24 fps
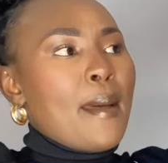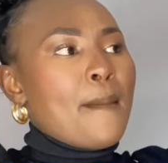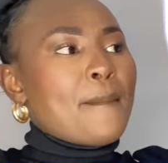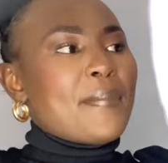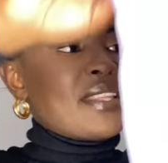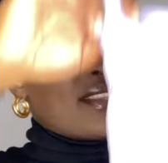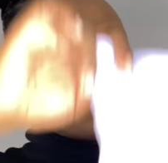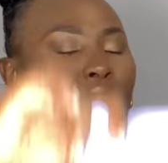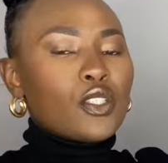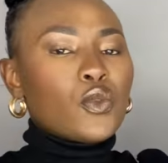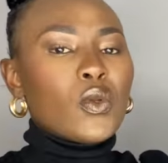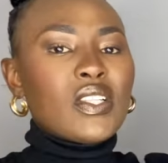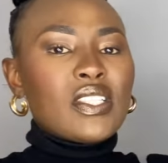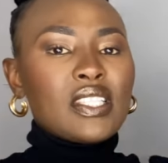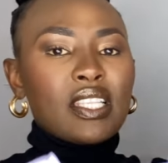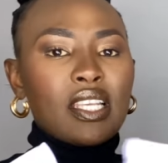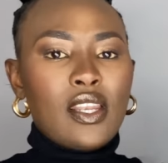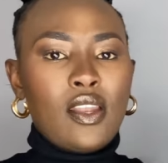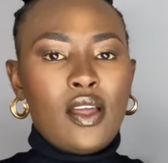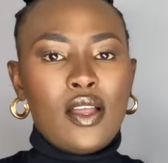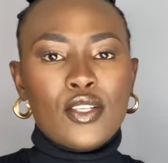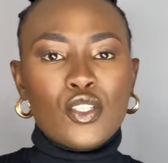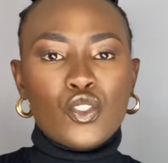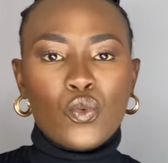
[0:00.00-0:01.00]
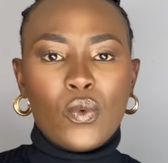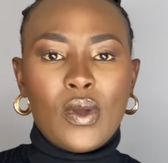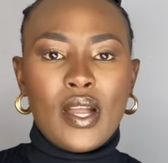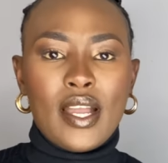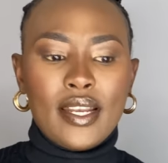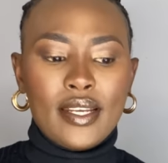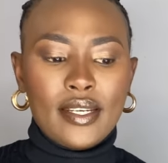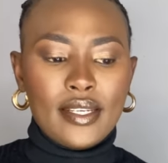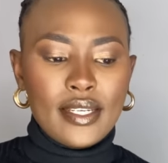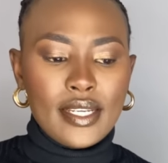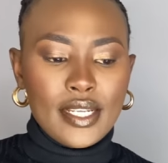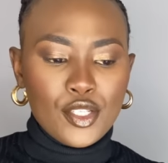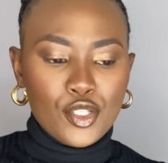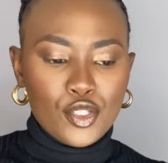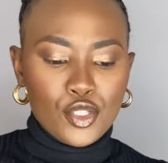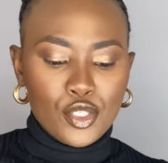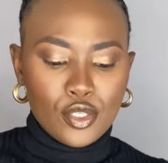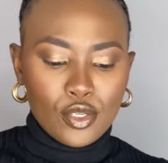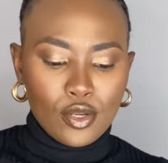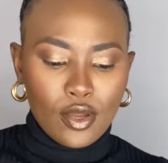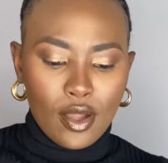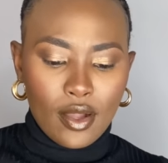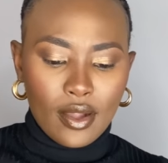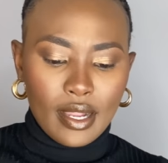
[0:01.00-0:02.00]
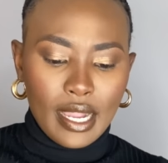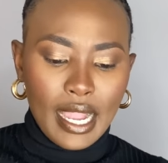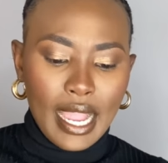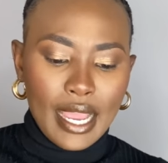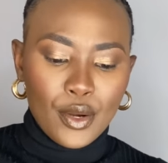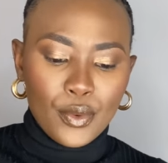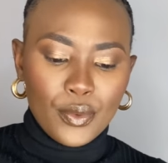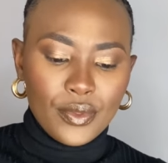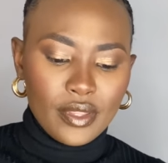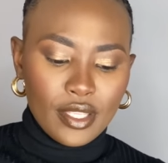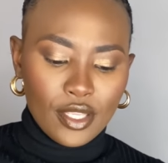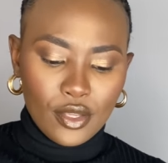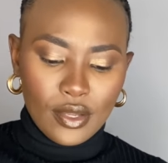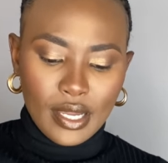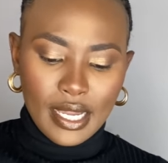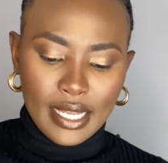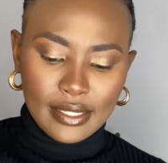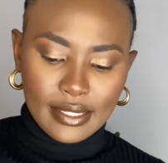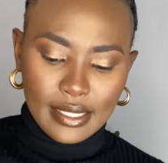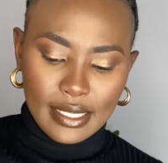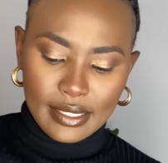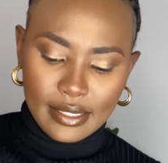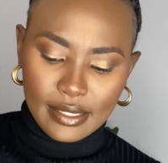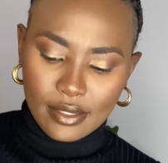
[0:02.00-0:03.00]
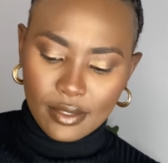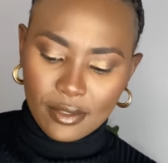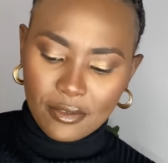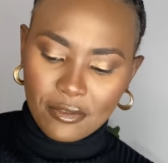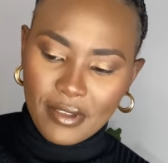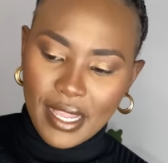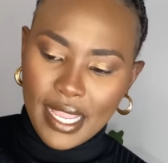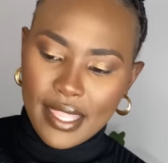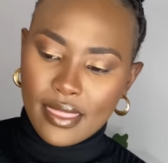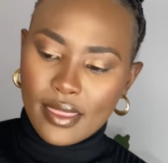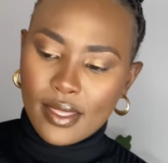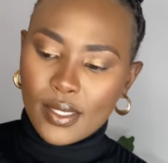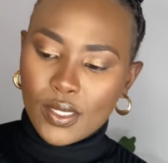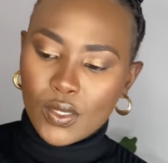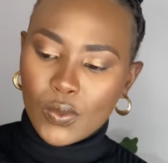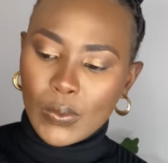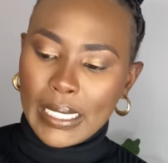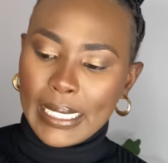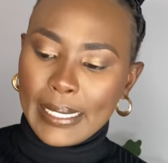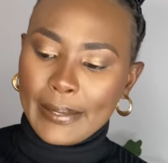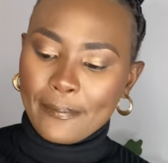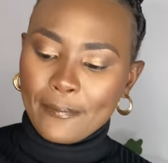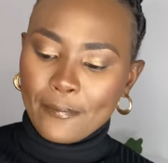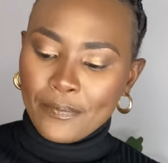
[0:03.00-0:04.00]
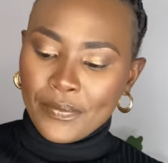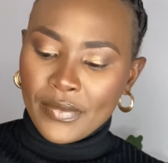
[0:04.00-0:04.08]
but this was the last one in stock i don't think you guys can still find this one